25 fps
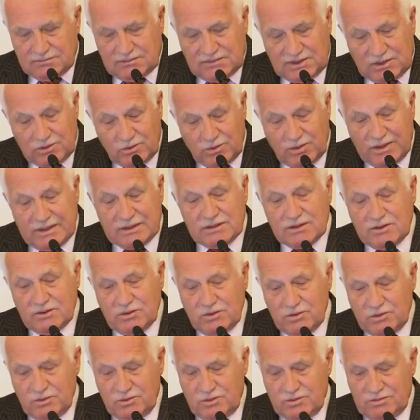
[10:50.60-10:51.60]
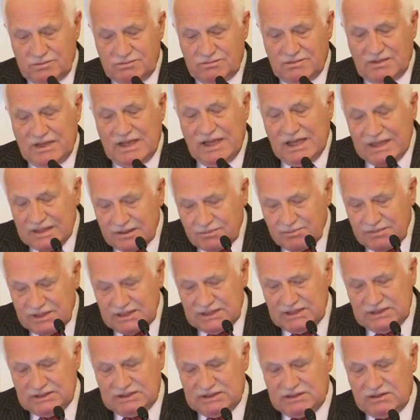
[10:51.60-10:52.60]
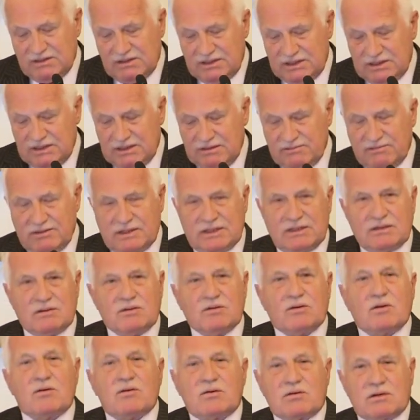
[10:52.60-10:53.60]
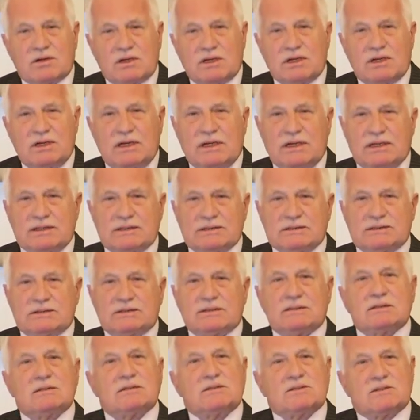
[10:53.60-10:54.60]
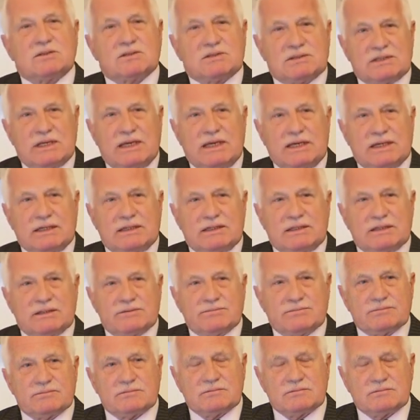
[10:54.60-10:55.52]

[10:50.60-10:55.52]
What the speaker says: to a new administratively organized society.